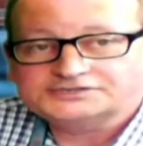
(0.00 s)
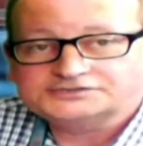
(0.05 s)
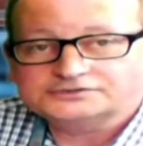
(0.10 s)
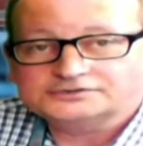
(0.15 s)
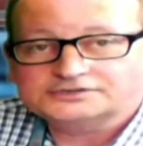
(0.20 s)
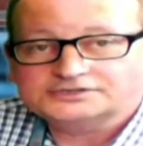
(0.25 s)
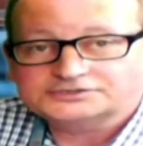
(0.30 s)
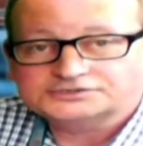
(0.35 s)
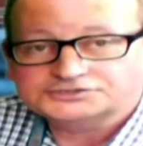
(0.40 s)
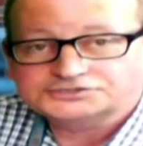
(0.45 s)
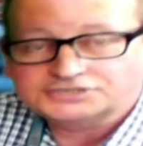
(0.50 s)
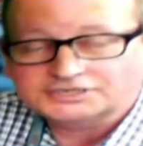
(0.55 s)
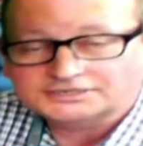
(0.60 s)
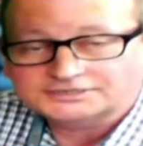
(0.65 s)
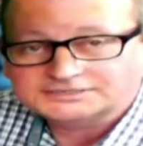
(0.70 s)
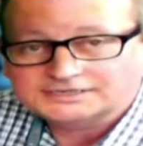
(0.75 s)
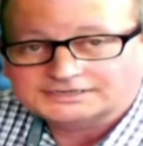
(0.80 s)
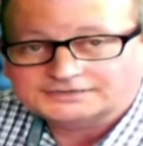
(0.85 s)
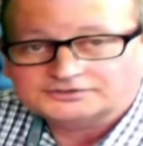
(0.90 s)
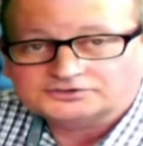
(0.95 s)
to, they could
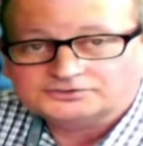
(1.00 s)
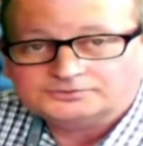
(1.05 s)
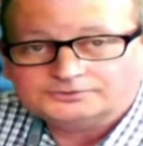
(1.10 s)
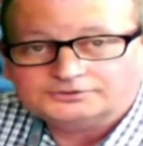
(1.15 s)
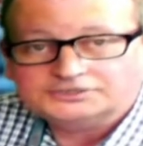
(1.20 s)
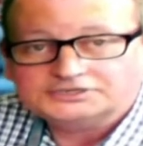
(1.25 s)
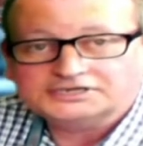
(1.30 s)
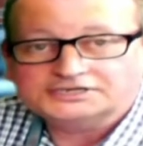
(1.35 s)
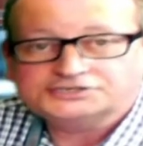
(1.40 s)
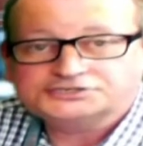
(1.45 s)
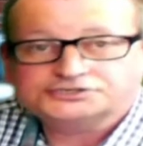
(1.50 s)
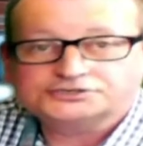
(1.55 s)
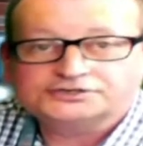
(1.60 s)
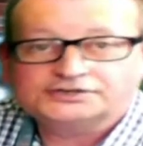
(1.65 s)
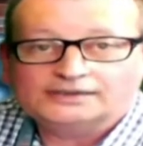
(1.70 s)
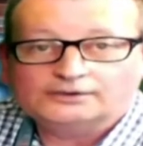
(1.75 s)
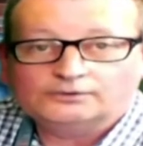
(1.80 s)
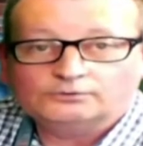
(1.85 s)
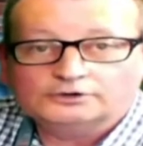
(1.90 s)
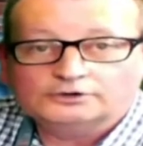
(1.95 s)
shut down the communication
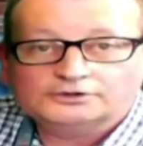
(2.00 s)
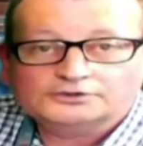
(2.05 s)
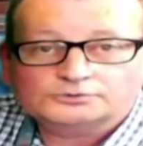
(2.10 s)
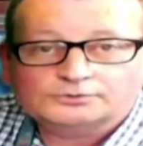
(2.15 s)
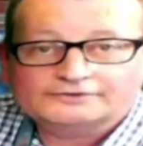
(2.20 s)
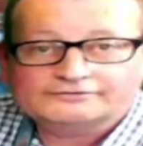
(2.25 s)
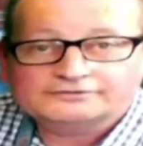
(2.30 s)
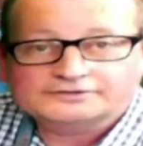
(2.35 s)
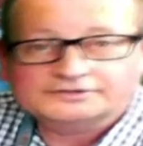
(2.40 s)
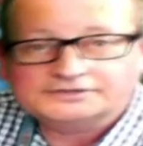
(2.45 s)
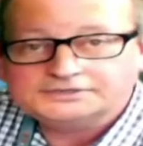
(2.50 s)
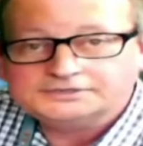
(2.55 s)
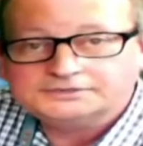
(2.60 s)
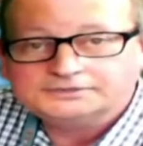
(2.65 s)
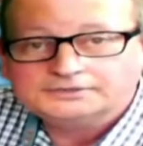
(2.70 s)
network, whether the